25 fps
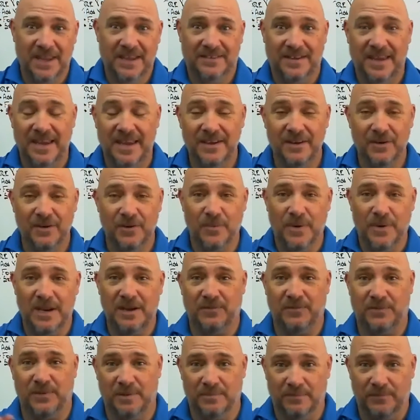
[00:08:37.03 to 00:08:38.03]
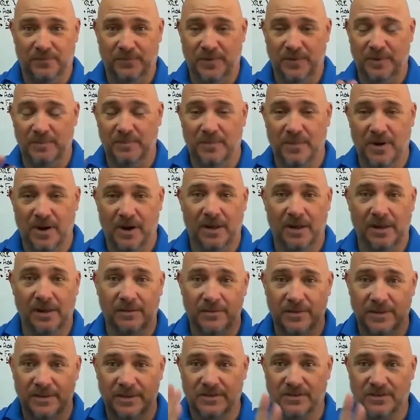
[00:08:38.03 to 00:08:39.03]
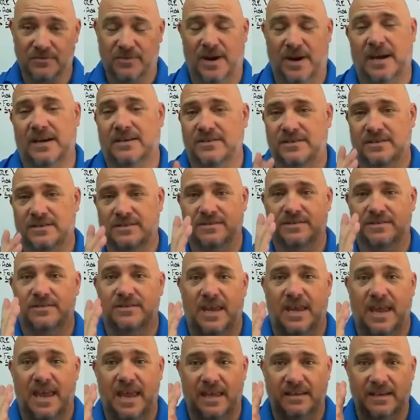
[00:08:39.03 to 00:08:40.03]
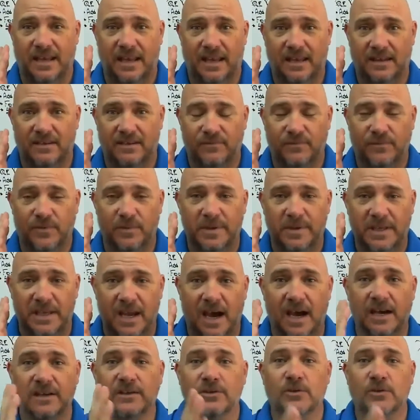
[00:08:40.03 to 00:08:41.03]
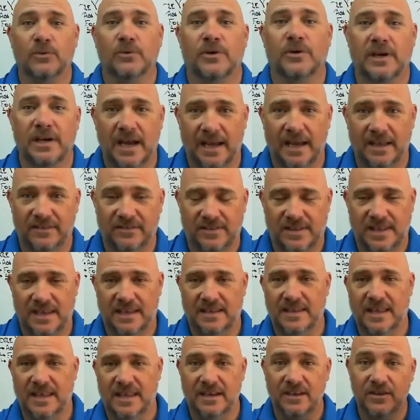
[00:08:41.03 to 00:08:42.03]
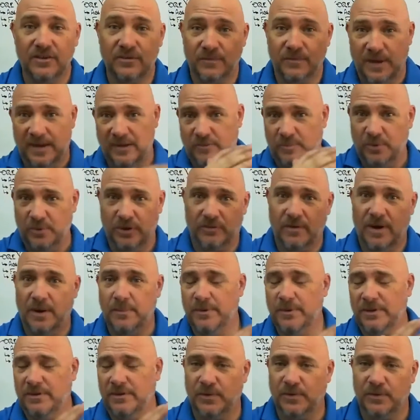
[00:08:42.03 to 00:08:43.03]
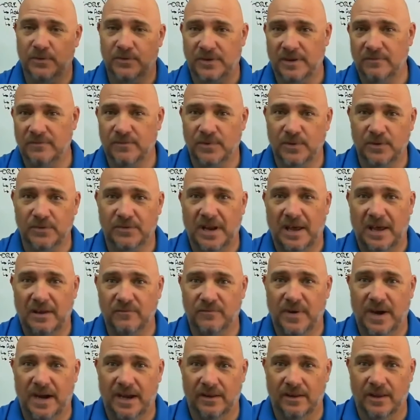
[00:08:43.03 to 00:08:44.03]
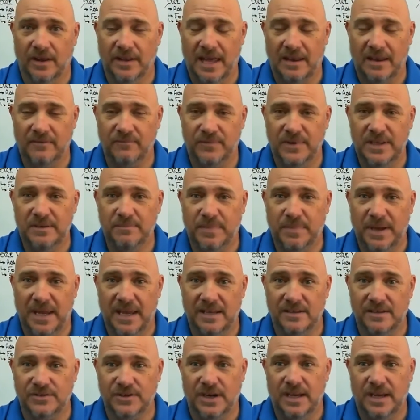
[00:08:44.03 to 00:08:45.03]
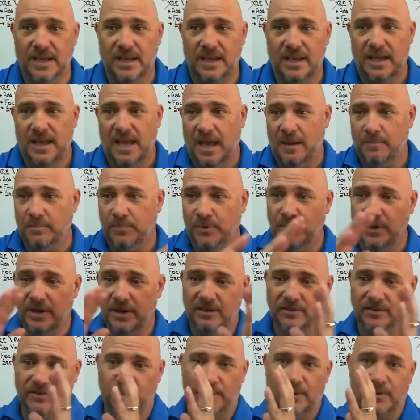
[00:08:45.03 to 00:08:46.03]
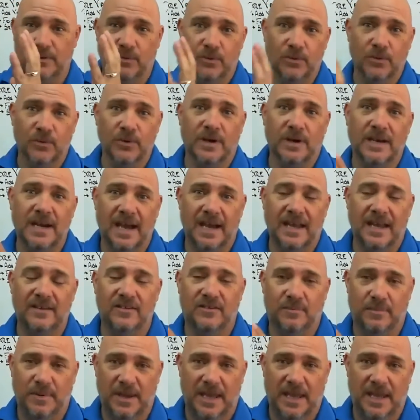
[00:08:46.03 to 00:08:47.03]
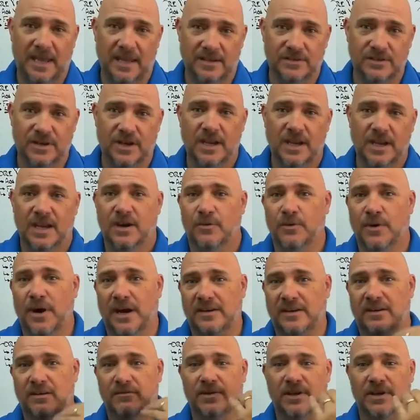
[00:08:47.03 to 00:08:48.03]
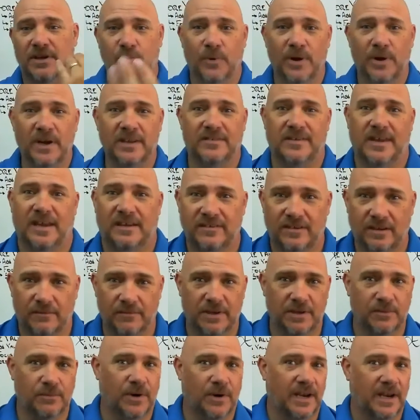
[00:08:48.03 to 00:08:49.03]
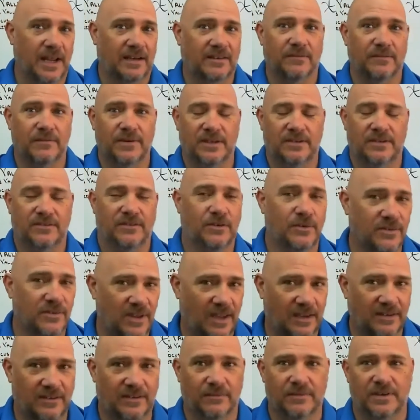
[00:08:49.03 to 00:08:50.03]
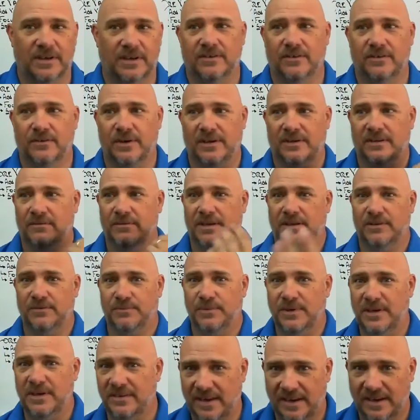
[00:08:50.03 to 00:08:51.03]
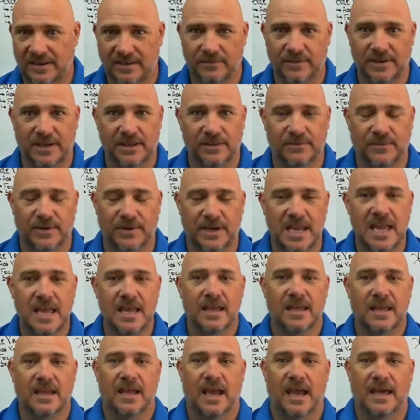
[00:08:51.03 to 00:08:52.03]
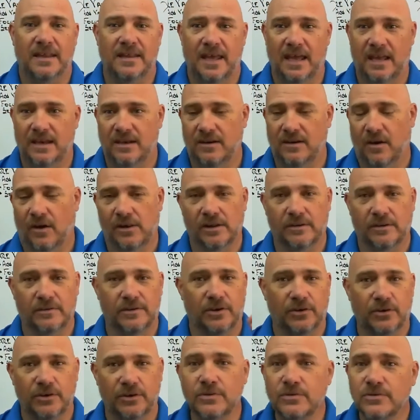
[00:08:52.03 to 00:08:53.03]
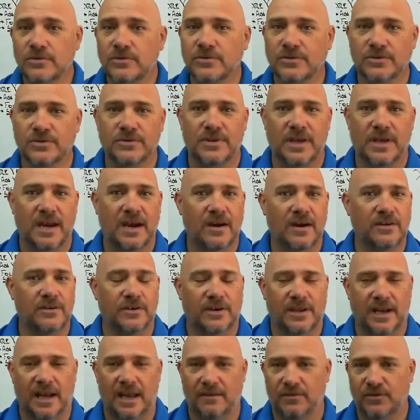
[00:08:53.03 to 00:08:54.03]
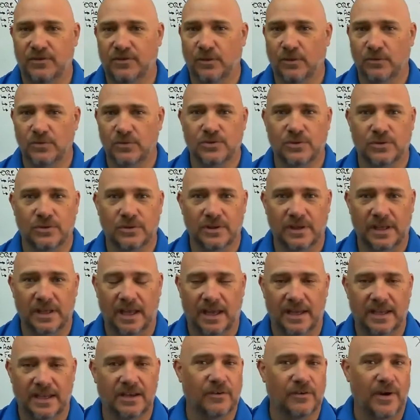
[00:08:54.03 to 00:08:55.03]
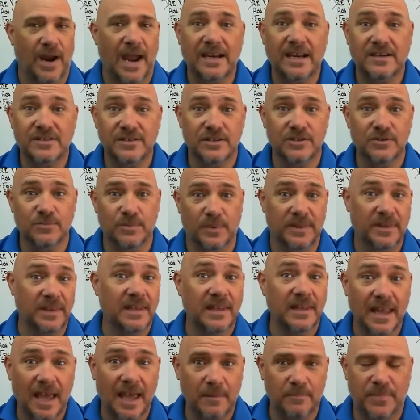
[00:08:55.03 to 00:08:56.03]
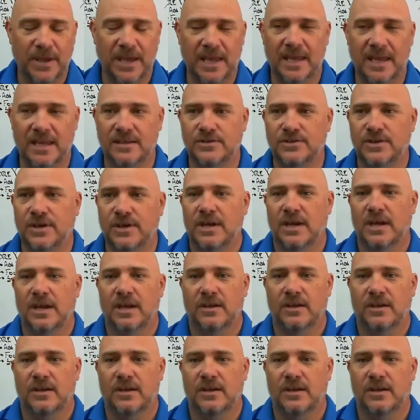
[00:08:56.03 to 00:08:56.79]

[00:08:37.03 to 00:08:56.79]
Take it away from all of the distractions and from the unorganized thing that is Facebook, right? With the first in, first out file on that feed page, and put it into an organized page where activity 1 is activity 1, activity 2 is activity 2, activity 3 is activity 3. And then all of your users are there. You can have social interactions within that page.